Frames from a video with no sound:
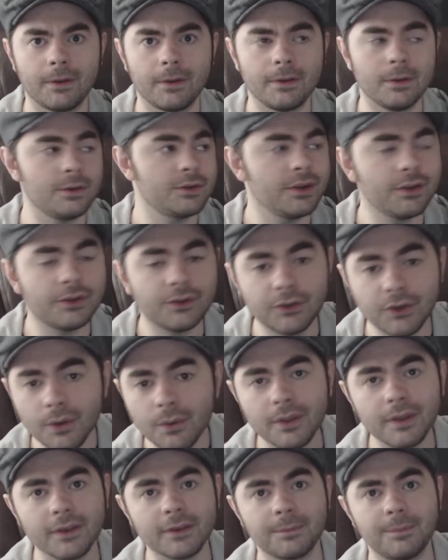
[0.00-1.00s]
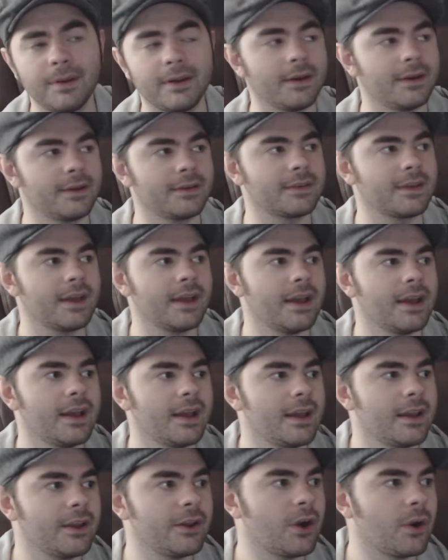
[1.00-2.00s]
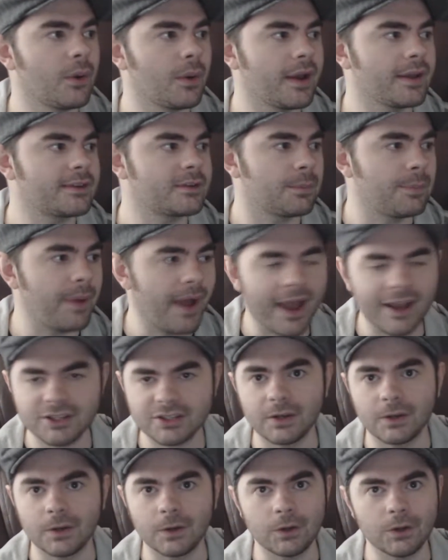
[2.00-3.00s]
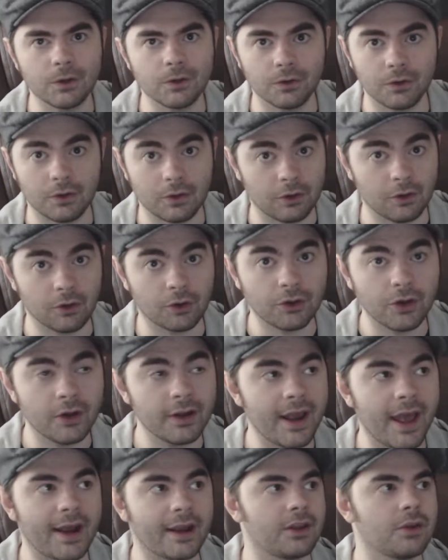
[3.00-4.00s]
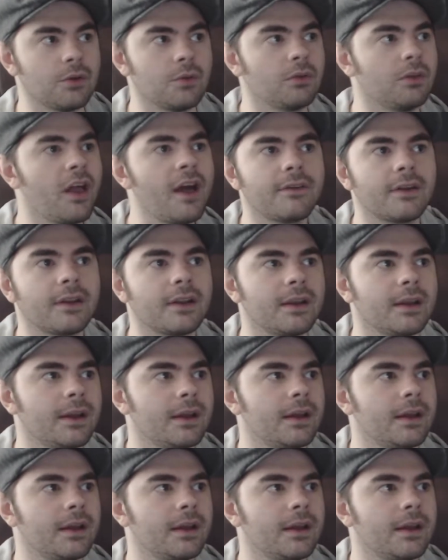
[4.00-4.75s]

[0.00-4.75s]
You should do this because, you know, it's your passion. You're good at it. You love it.